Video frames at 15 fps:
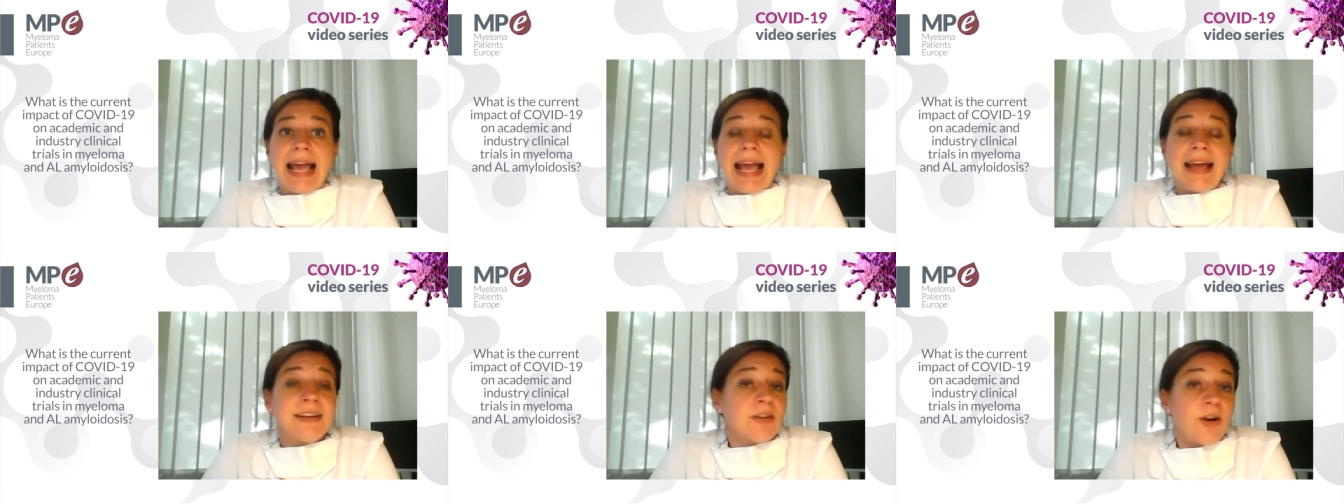
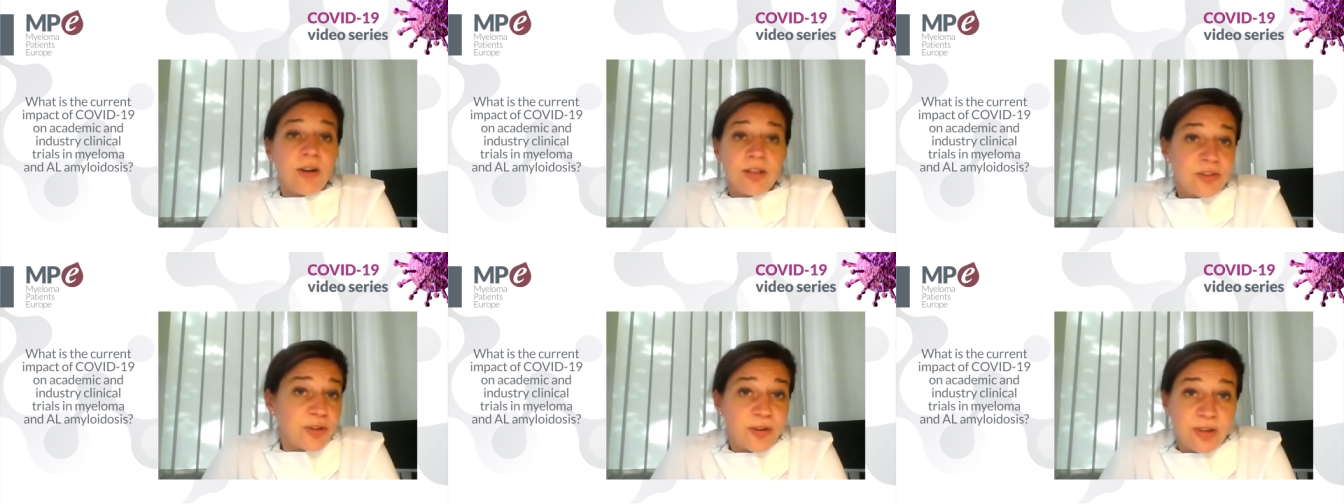and
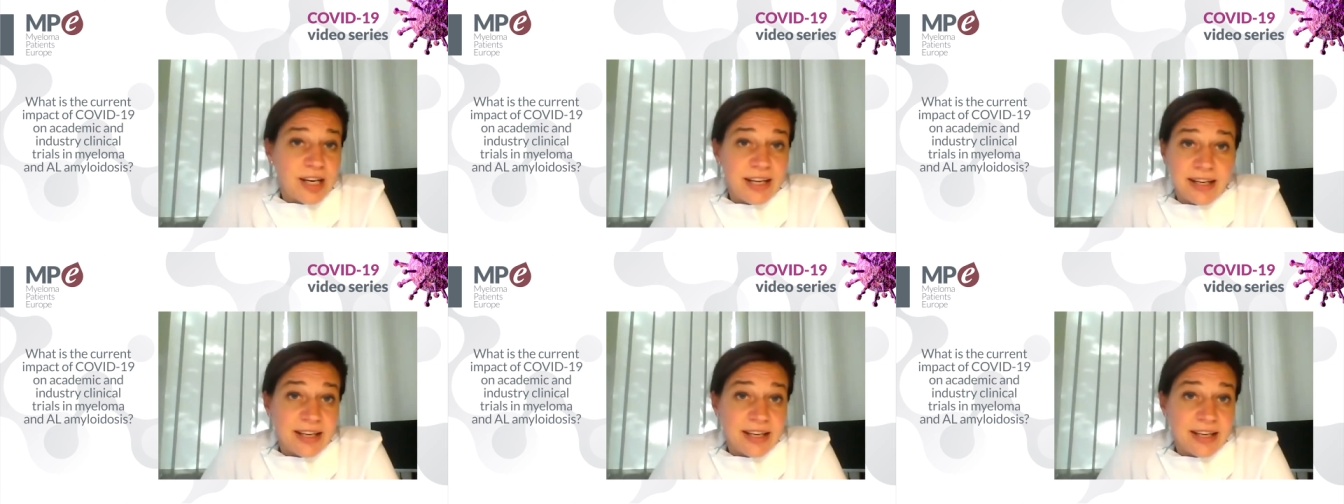also
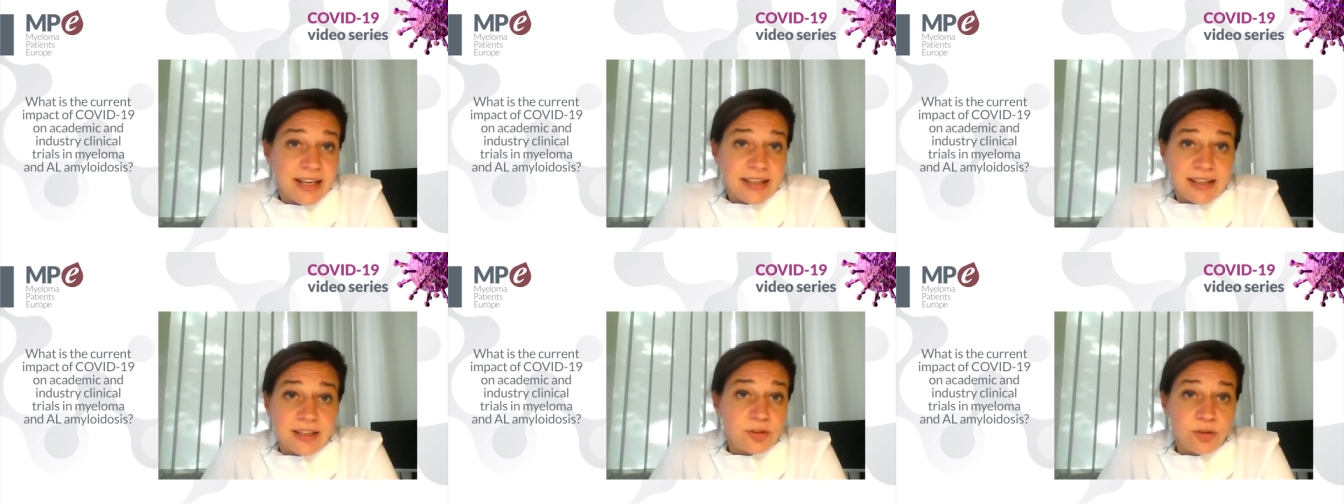
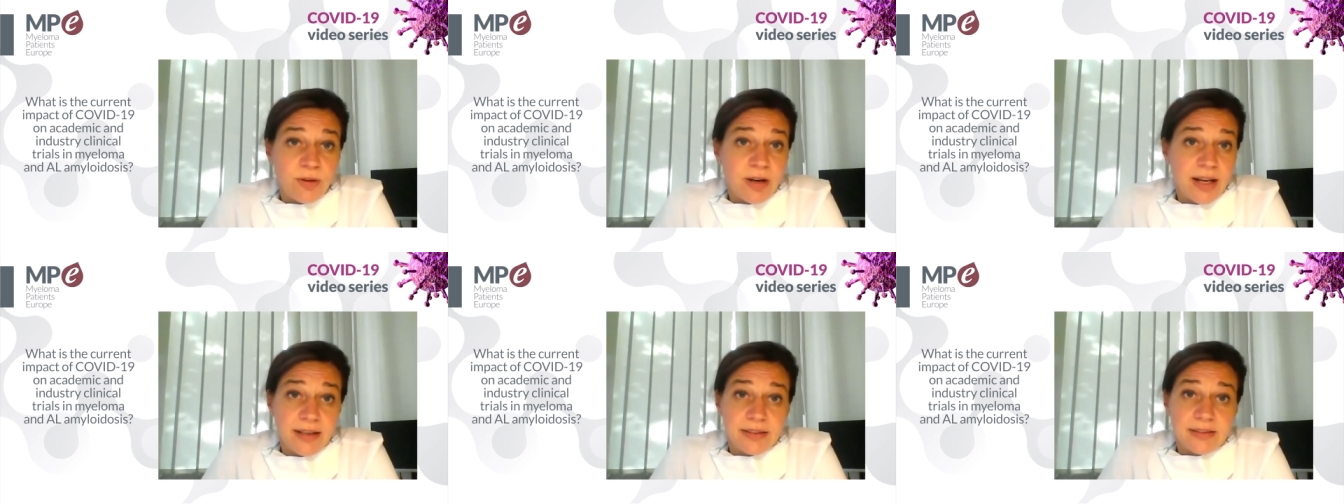clinical
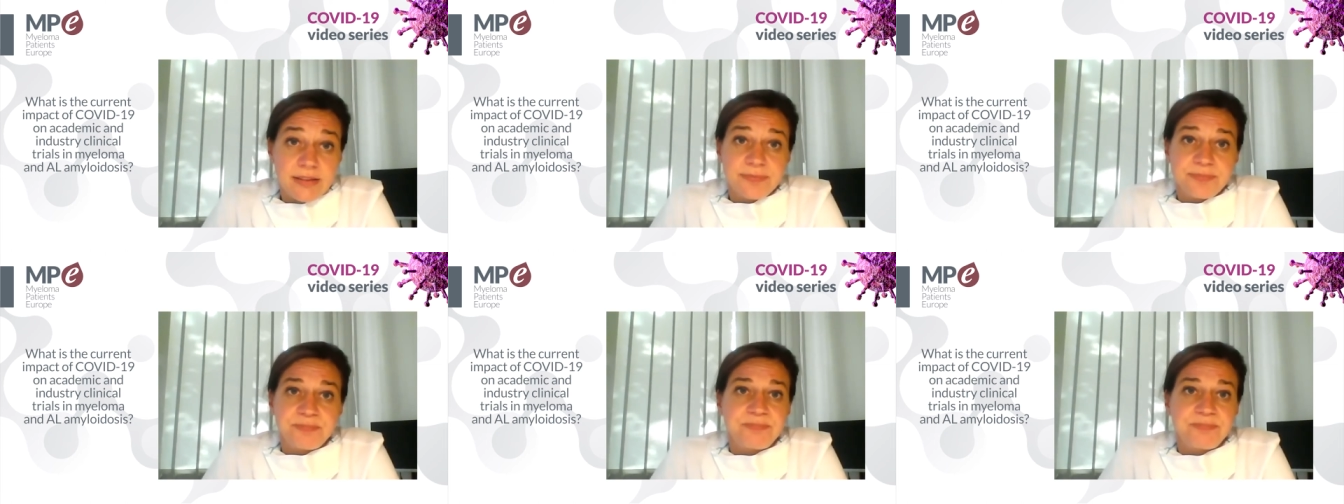trials.